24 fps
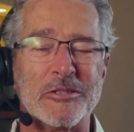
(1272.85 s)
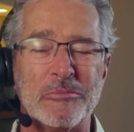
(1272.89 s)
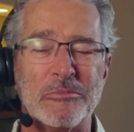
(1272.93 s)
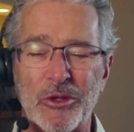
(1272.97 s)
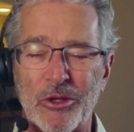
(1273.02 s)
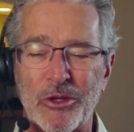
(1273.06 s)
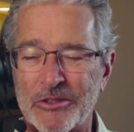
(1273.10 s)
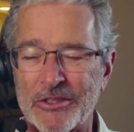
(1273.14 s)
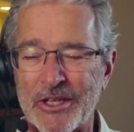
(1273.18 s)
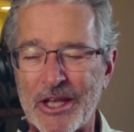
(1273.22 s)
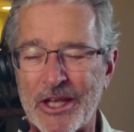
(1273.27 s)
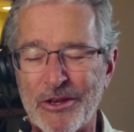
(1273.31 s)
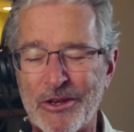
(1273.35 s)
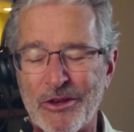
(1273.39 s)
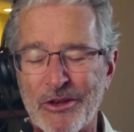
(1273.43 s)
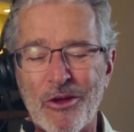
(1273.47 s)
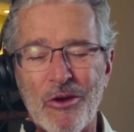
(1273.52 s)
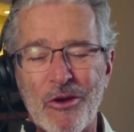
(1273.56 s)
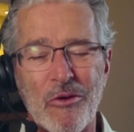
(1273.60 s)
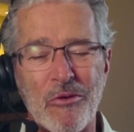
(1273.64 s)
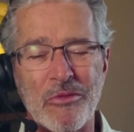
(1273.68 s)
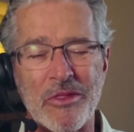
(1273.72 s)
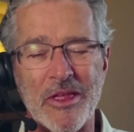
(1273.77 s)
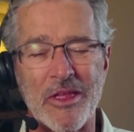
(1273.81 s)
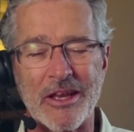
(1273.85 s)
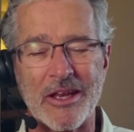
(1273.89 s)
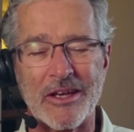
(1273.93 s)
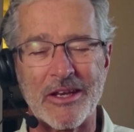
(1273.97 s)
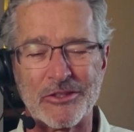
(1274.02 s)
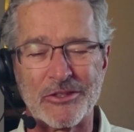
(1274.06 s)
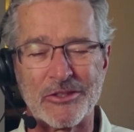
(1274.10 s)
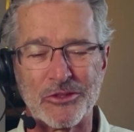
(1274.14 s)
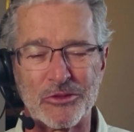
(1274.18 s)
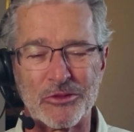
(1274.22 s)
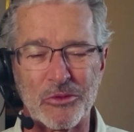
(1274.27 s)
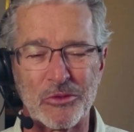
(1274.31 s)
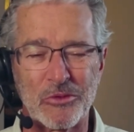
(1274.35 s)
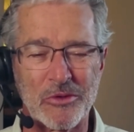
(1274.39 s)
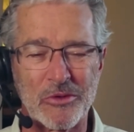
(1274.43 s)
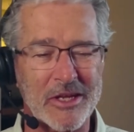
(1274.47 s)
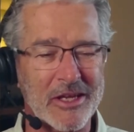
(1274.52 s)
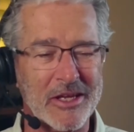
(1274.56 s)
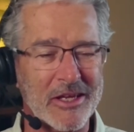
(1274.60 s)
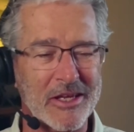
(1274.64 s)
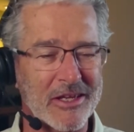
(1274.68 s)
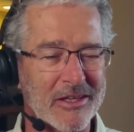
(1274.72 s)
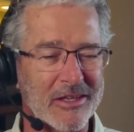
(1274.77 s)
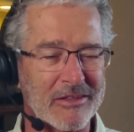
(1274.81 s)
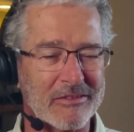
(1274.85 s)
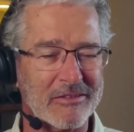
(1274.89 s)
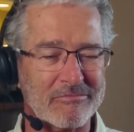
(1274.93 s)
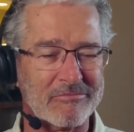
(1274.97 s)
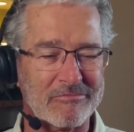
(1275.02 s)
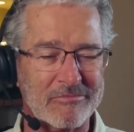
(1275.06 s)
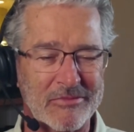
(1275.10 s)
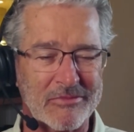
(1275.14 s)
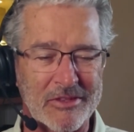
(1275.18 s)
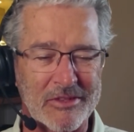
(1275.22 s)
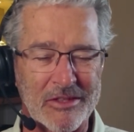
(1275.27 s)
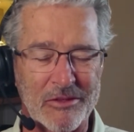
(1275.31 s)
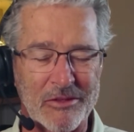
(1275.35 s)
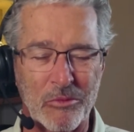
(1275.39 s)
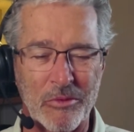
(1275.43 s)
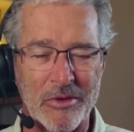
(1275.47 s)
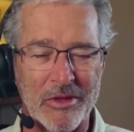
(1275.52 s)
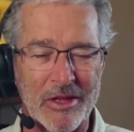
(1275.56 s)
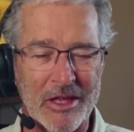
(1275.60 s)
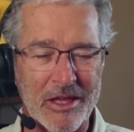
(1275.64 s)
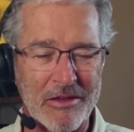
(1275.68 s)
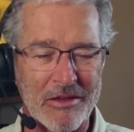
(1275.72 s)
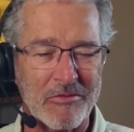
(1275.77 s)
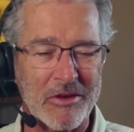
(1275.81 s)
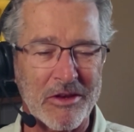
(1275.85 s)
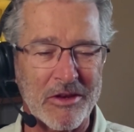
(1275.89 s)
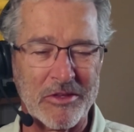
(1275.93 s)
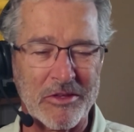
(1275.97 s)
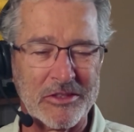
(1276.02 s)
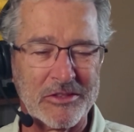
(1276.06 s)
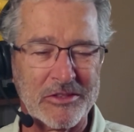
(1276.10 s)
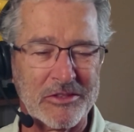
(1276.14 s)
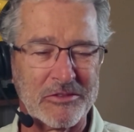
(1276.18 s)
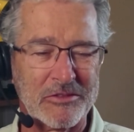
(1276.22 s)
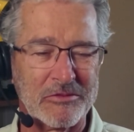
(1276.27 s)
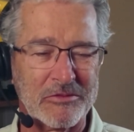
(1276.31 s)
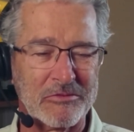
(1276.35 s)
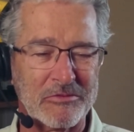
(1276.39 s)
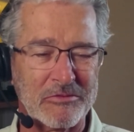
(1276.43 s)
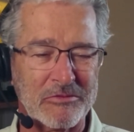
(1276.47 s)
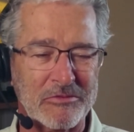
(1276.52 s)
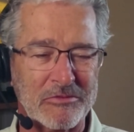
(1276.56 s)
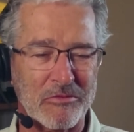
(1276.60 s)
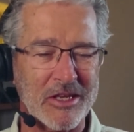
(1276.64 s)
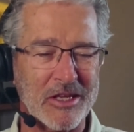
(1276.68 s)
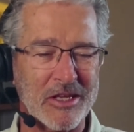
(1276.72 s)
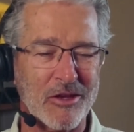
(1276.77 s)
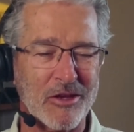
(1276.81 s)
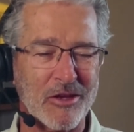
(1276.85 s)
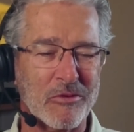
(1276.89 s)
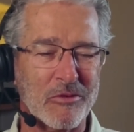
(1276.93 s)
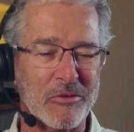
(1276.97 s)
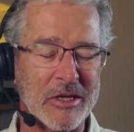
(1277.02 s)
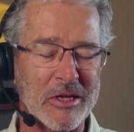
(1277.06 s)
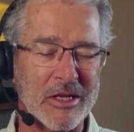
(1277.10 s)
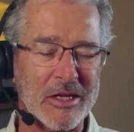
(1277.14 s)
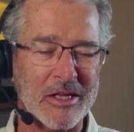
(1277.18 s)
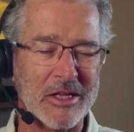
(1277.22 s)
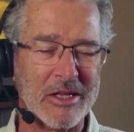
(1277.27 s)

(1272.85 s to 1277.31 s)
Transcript: Because I know that a story, even if it's for video,